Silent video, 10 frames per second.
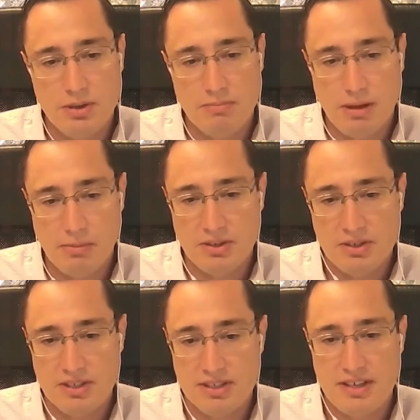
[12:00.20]
published
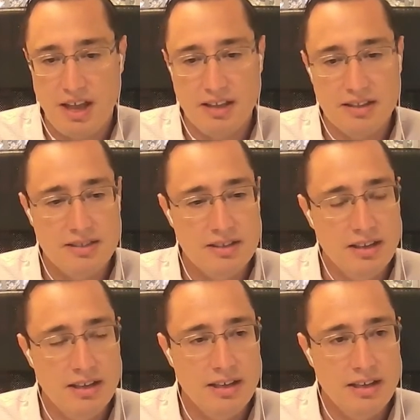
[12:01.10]
in Science
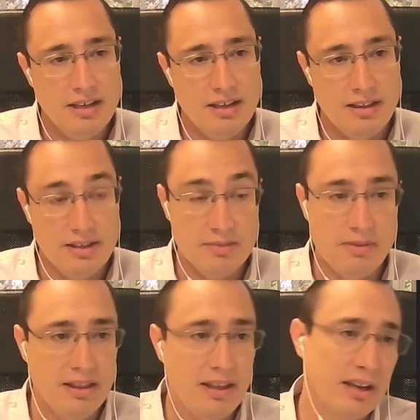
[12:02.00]
this
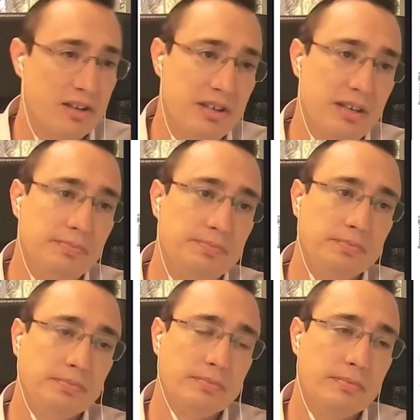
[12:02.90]
month, actually,
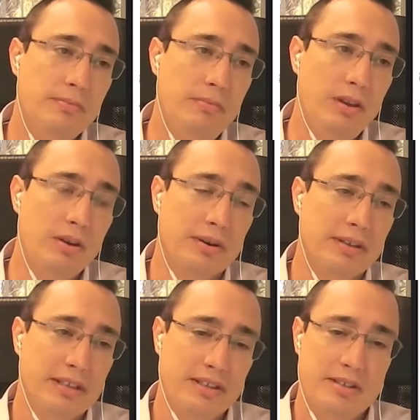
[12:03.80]
or
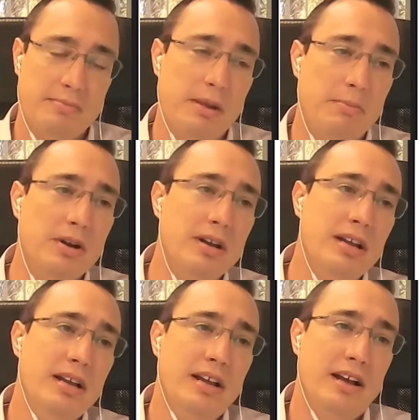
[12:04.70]
in September,
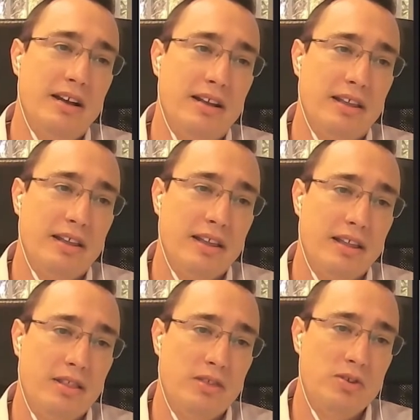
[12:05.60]

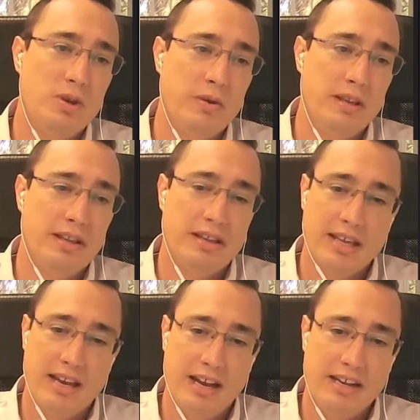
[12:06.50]
showing the
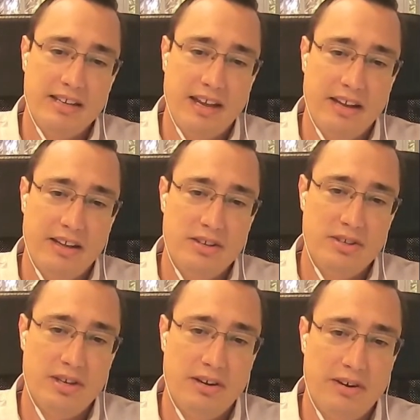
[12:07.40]
kinetic data
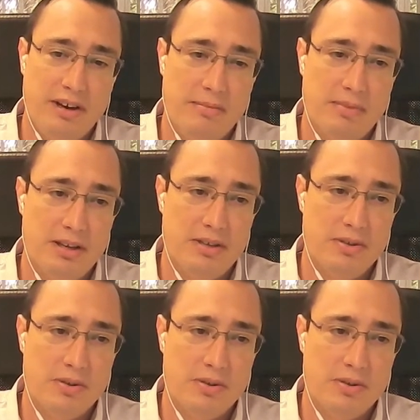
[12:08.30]
generated by Duke.